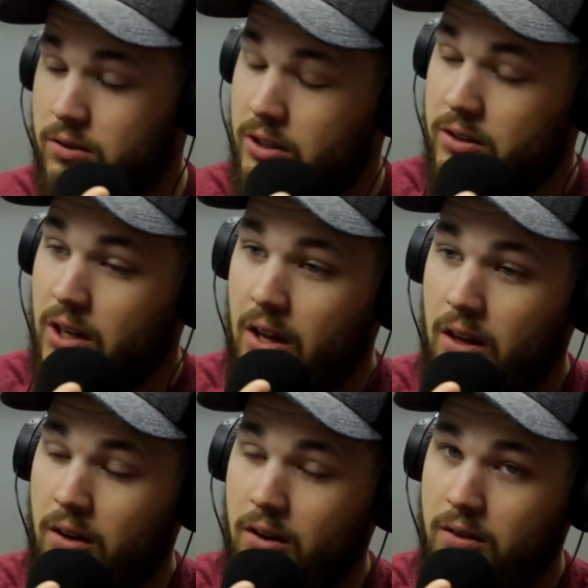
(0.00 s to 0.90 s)
Then
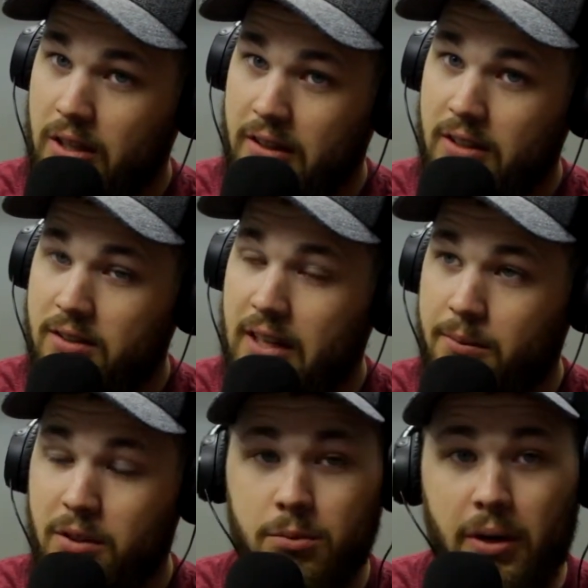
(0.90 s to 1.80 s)
at this
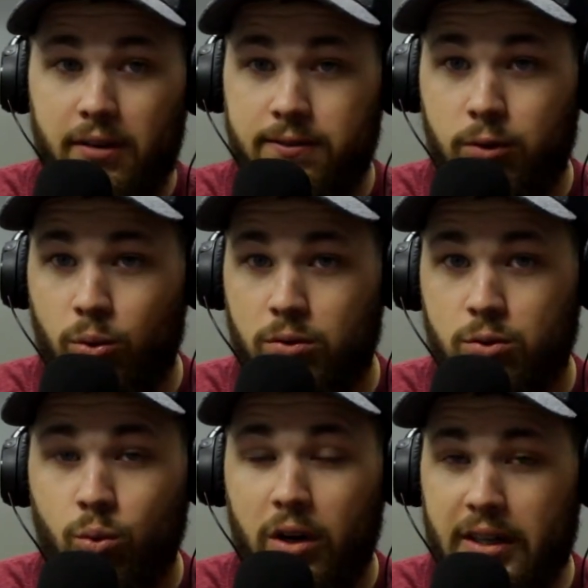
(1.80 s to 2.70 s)
time, it's about
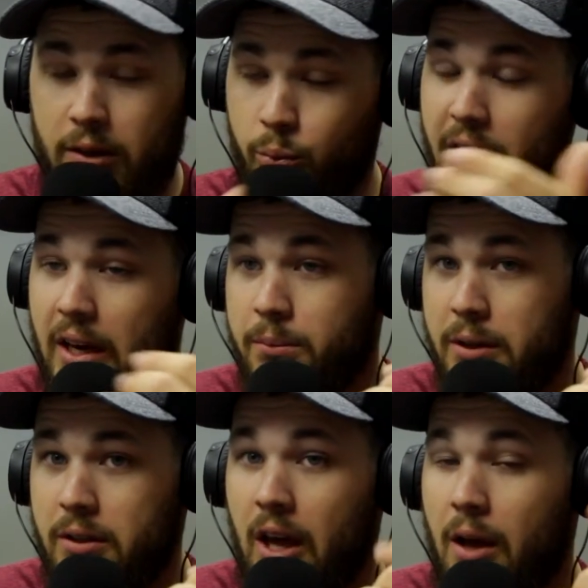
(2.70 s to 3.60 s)
4:20. We got to
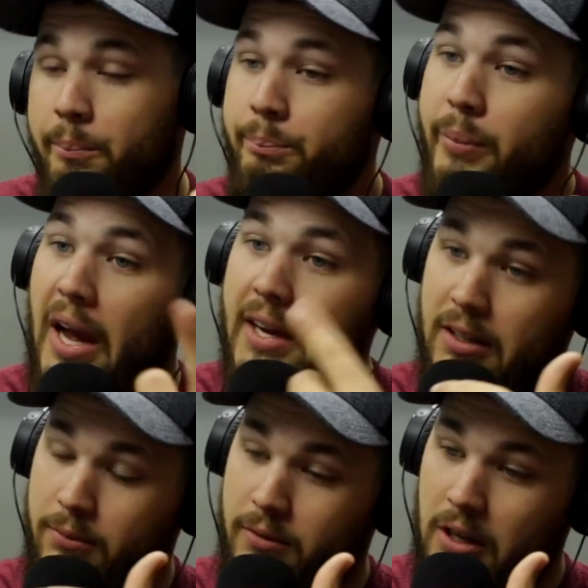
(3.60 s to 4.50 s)
be
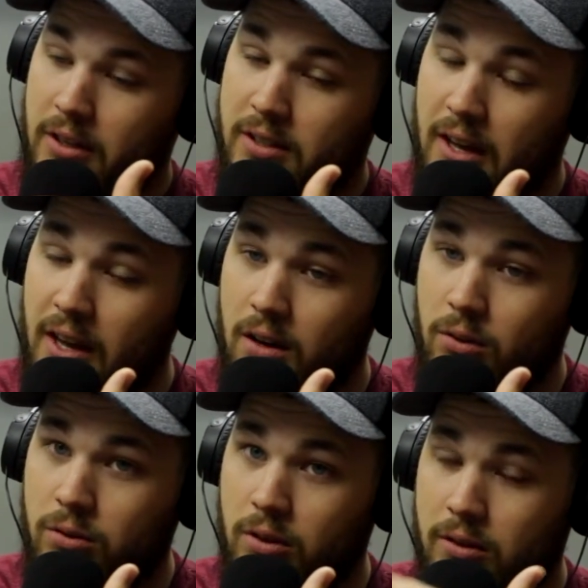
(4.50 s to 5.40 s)
back in
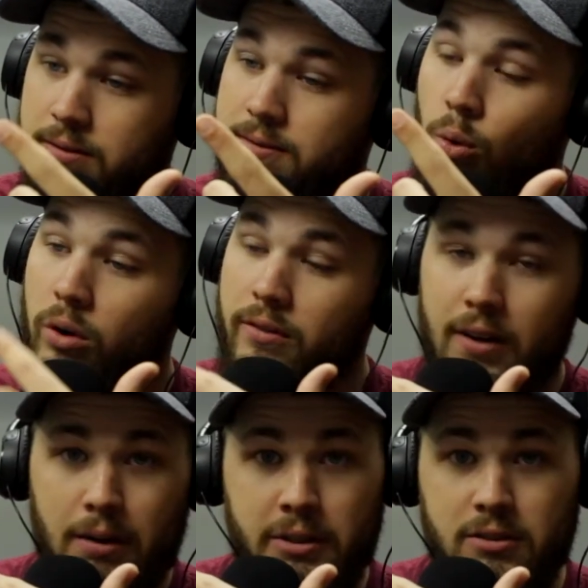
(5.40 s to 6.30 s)
town
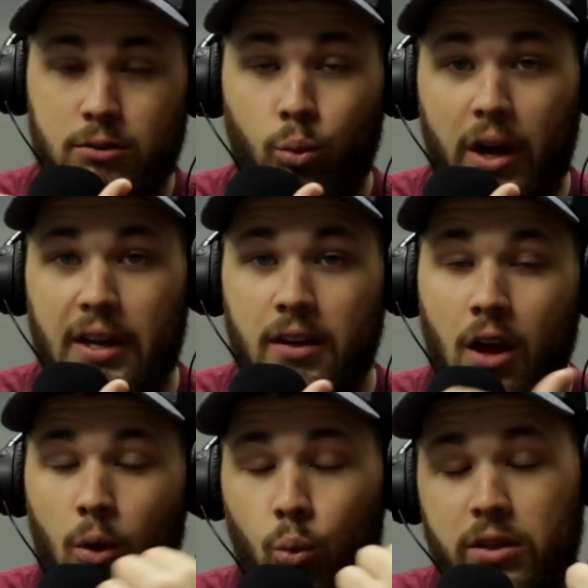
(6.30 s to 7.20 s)
45 minutes away
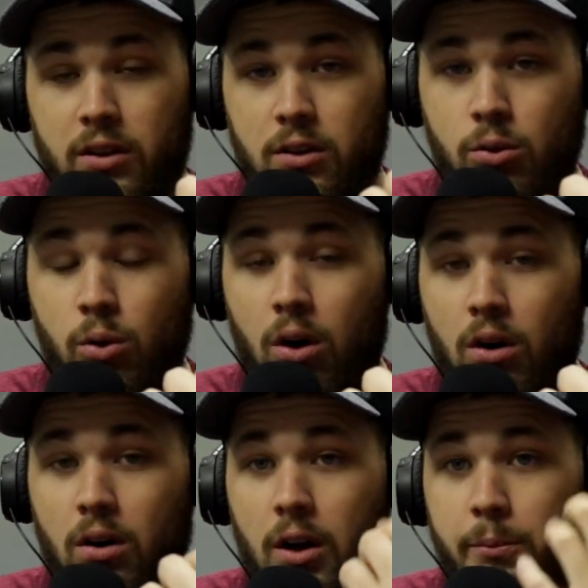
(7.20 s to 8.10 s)
with the
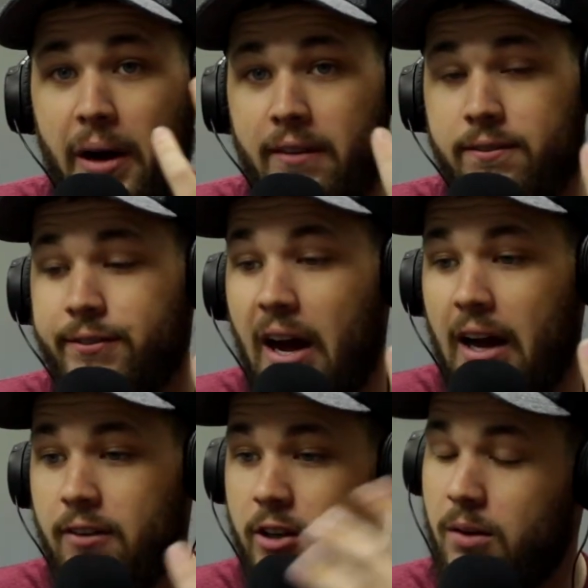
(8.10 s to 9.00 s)
U-Haul by 5.